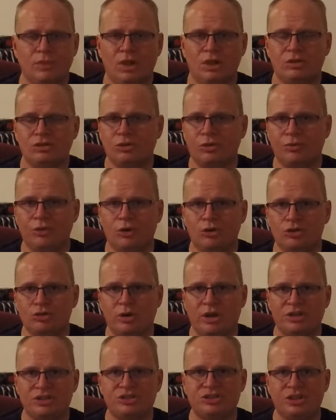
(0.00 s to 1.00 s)
So if you're a
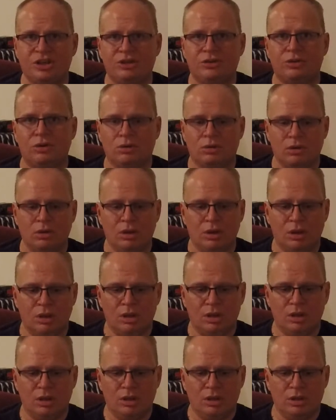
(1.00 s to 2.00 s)
transgender,
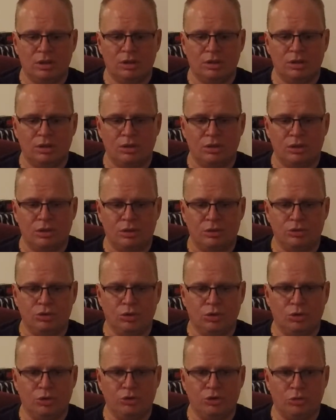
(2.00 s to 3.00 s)

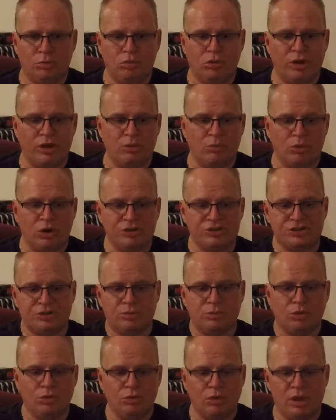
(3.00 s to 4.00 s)
you're playing
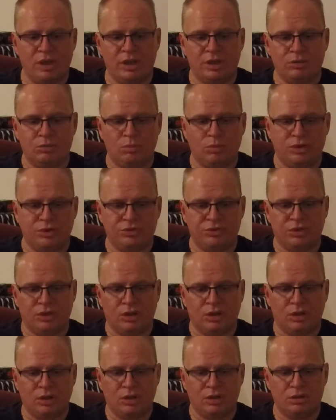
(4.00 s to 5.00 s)
Russian roulette with
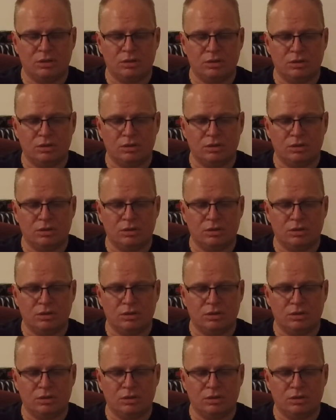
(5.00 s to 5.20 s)
a